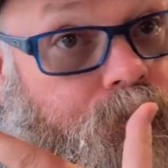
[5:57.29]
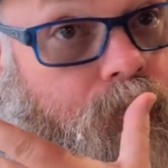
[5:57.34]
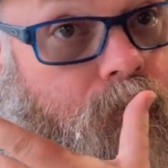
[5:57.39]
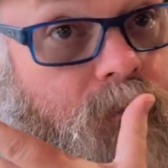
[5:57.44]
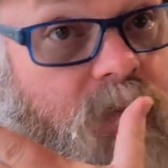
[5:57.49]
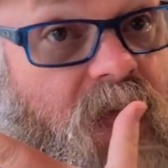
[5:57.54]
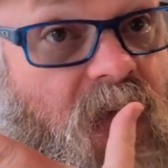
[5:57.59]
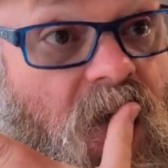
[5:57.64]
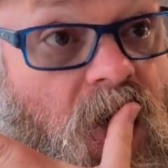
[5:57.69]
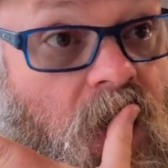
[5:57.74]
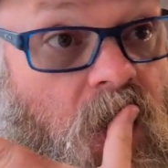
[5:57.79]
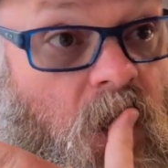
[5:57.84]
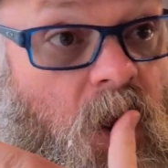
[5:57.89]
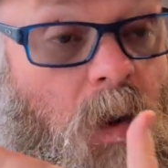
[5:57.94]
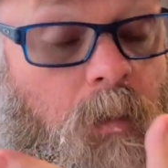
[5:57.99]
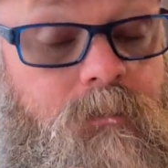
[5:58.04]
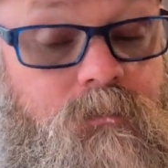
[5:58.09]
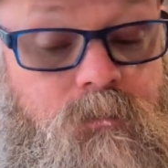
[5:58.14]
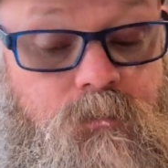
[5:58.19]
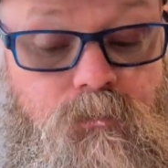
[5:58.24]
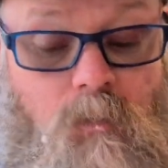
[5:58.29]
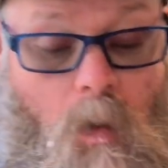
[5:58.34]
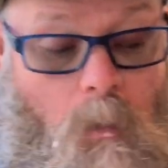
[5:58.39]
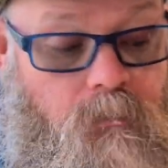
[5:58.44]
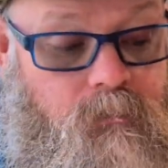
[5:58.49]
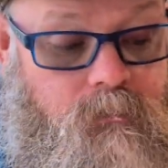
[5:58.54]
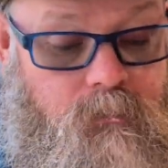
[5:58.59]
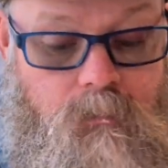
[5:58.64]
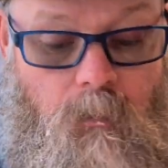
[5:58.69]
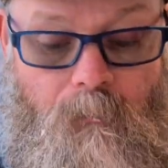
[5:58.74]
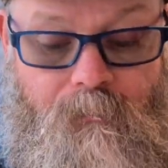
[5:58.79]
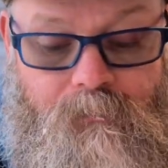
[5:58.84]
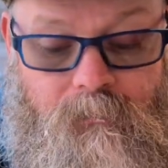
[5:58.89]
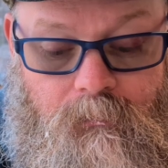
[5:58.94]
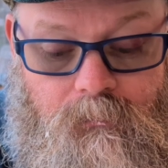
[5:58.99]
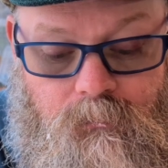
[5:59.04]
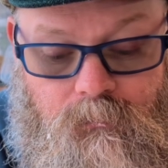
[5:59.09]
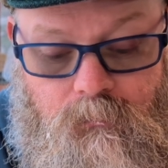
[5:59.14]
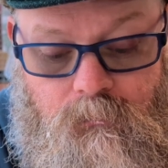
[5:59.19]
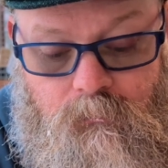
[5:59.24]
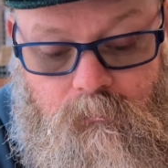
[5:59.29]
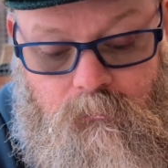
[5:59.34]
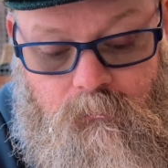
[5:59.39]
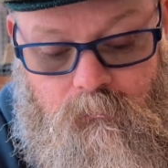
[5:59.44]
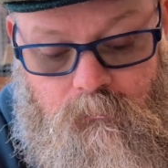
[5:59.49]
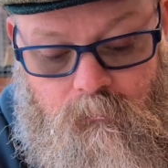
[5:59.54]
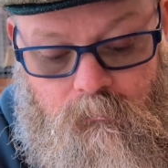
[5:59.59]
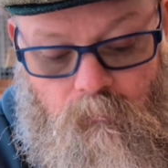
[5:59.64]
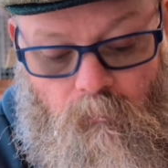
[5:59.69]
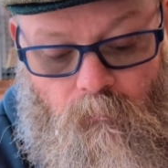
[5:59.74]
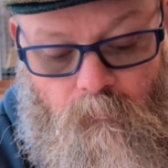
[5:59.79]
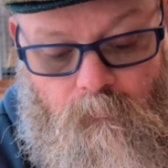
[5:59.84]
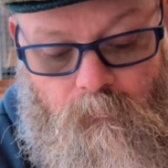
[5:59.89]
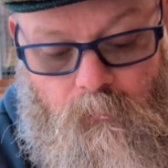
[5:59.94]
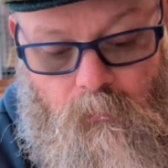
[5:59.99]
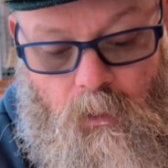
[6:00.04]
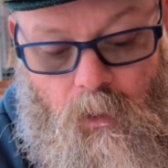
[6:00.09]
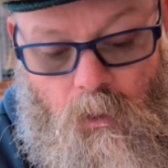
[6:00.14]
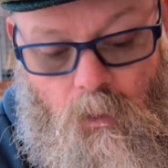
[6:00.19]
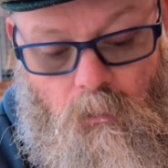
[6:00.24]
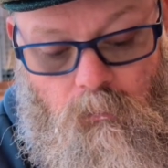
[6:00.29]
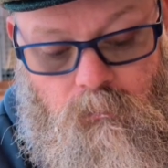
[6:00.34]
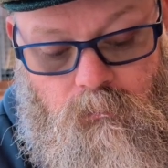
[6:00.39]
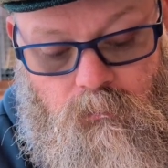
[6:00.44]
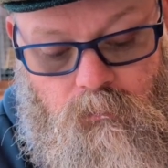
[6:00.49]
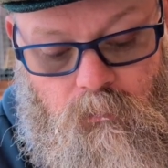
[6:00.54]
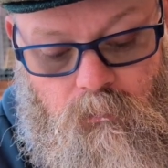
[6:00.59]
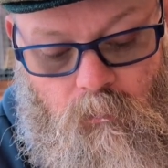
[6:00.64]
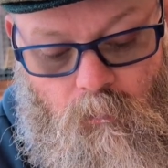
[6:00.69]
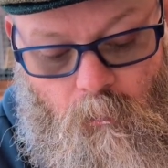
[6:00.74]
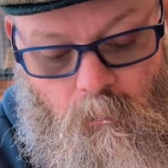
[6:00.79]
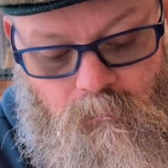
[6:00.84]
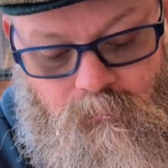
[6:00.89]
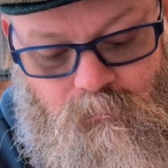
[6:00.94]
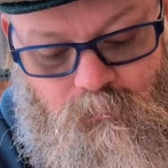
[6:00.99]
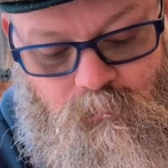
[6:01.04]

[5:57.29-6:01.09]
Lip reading: All right. So if you want a whale burger, go to Norway.